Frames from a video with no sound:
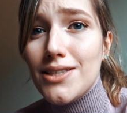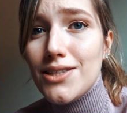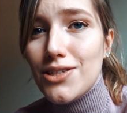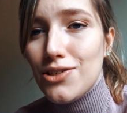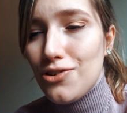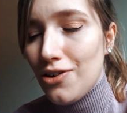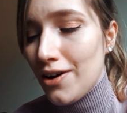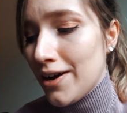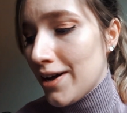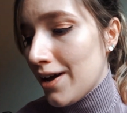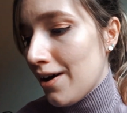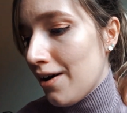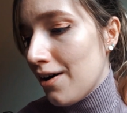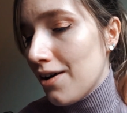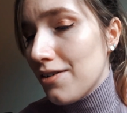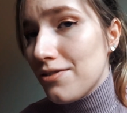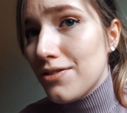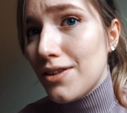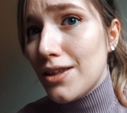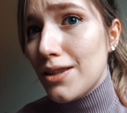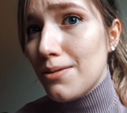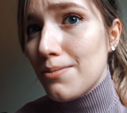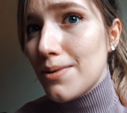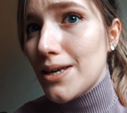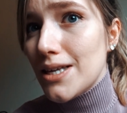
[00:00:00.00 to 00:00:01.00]
straight
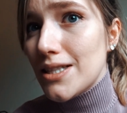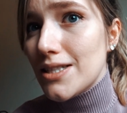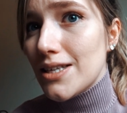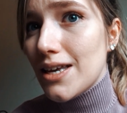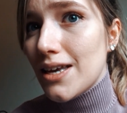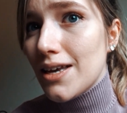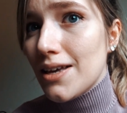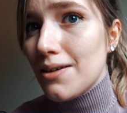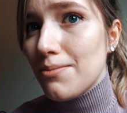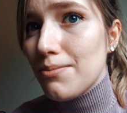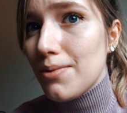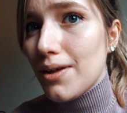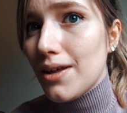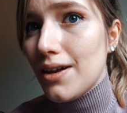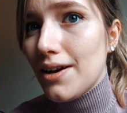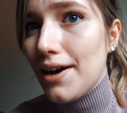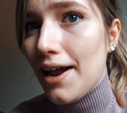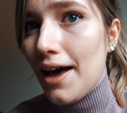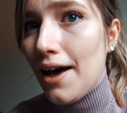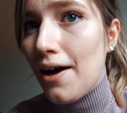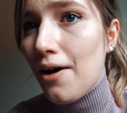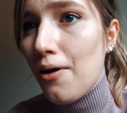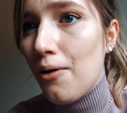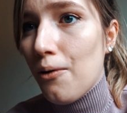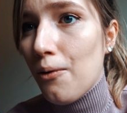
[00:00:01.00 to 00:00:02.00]
after the meeting, but
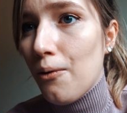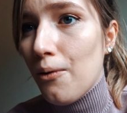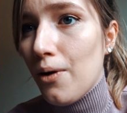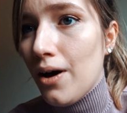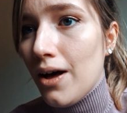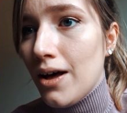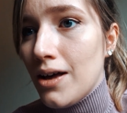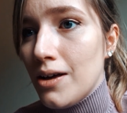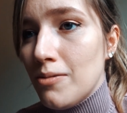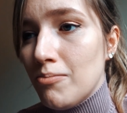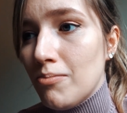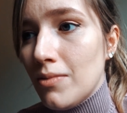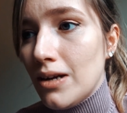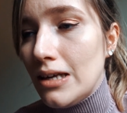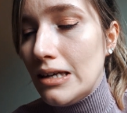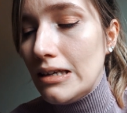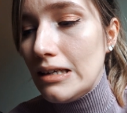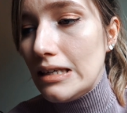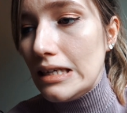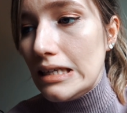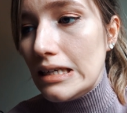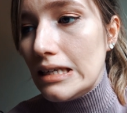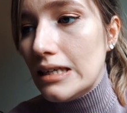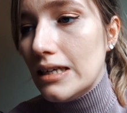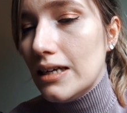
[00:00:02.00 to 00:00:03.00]
now I'm
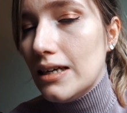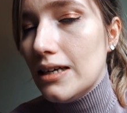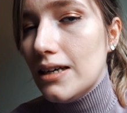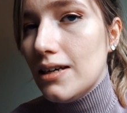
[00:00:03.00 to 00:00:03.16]
like